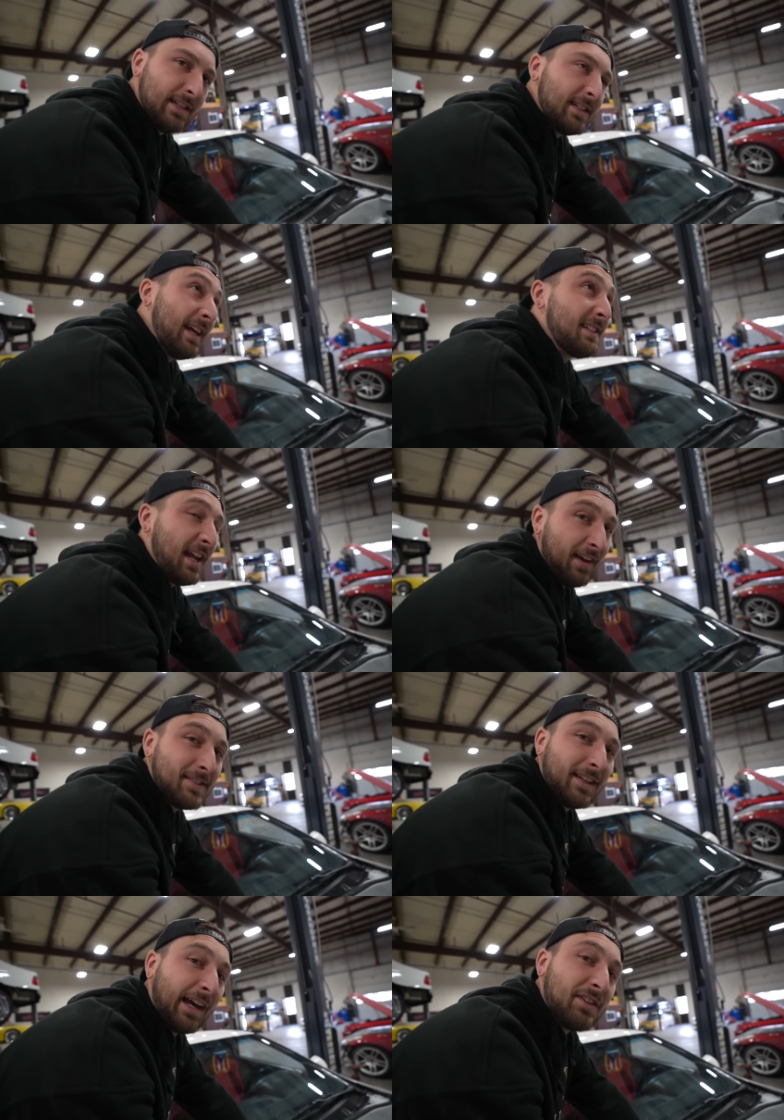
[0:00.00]
this is an
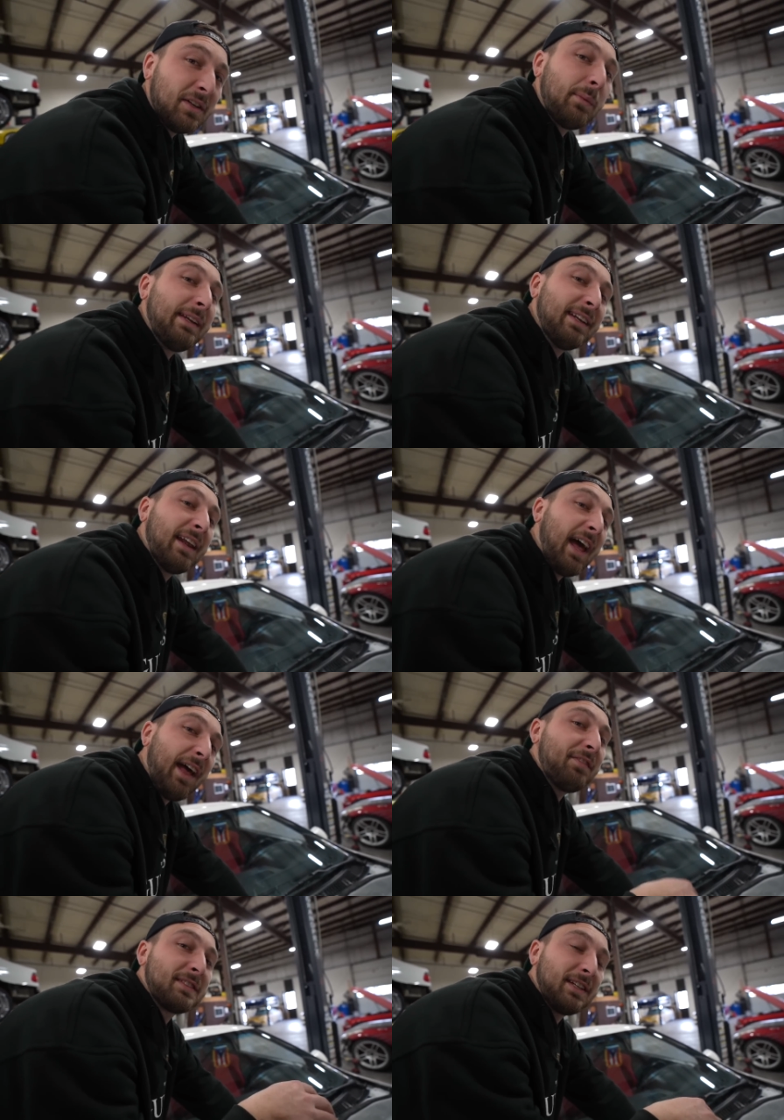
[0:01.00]
FC engine, we need an
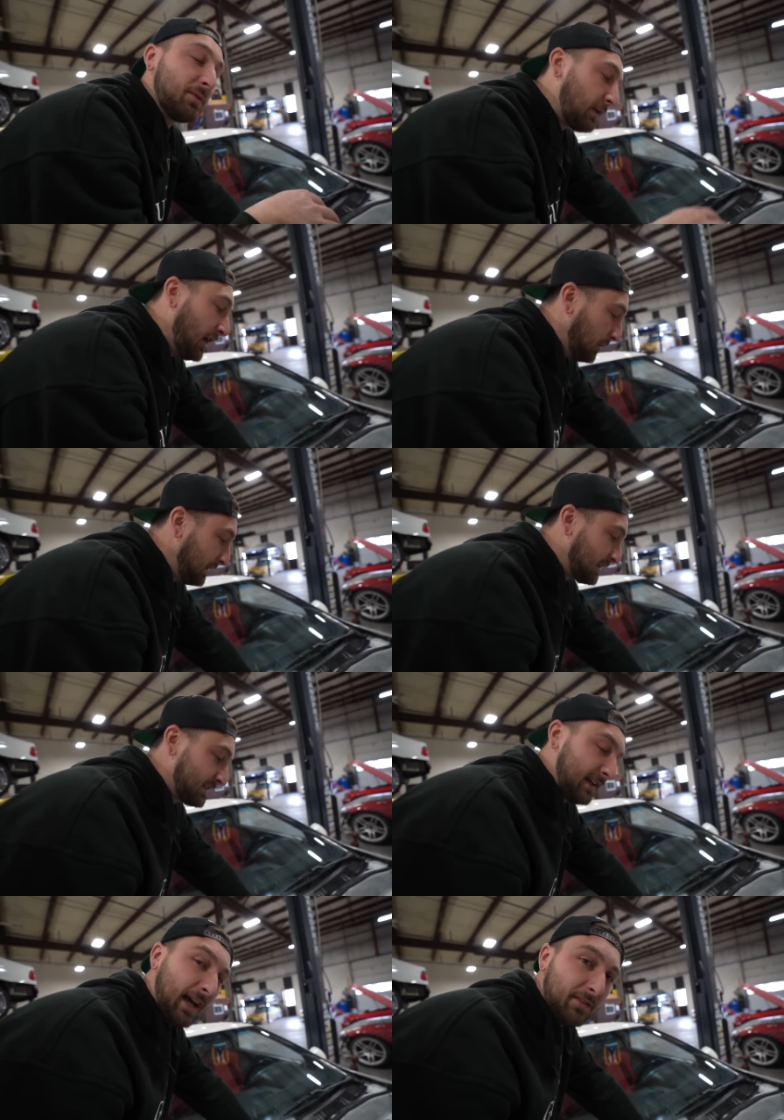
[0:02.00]
FC rail because
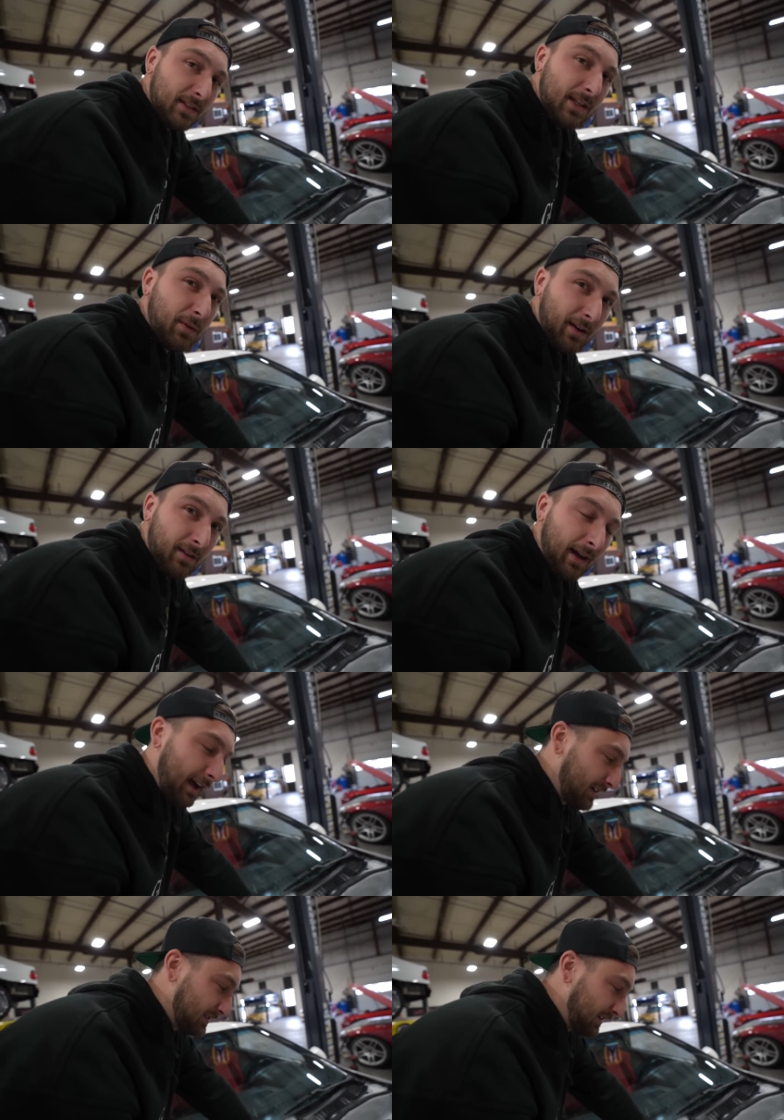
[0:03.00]
the FD rail
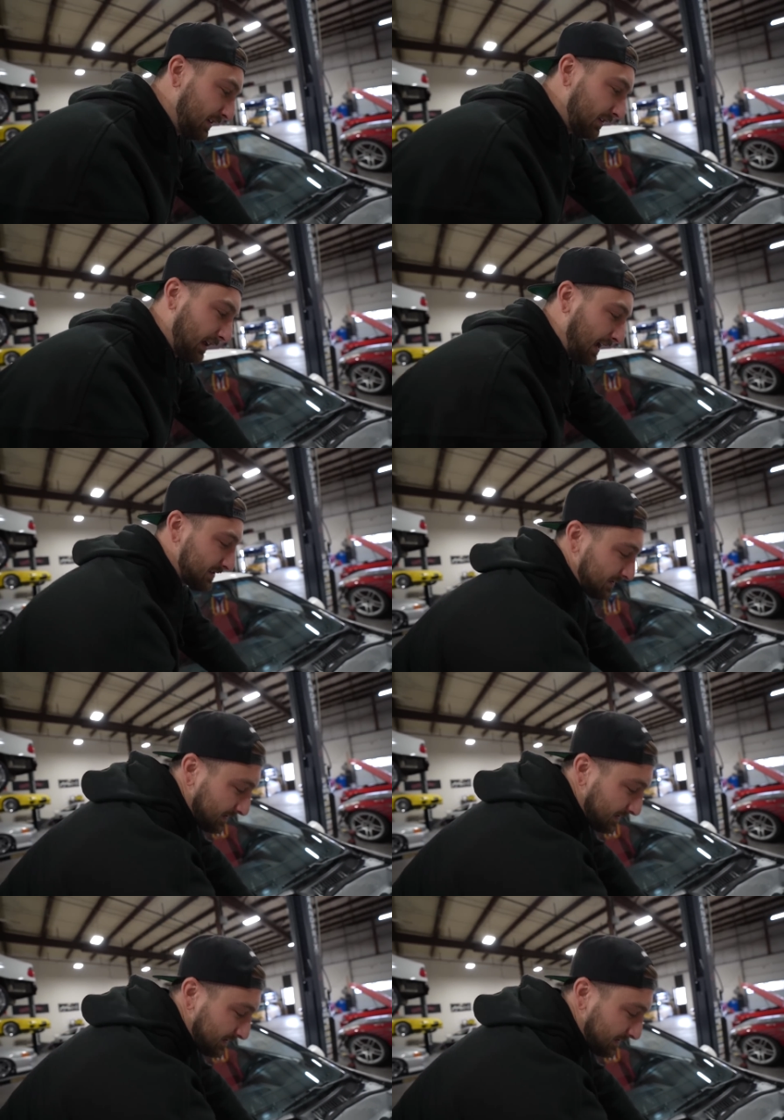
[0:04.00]
actually has a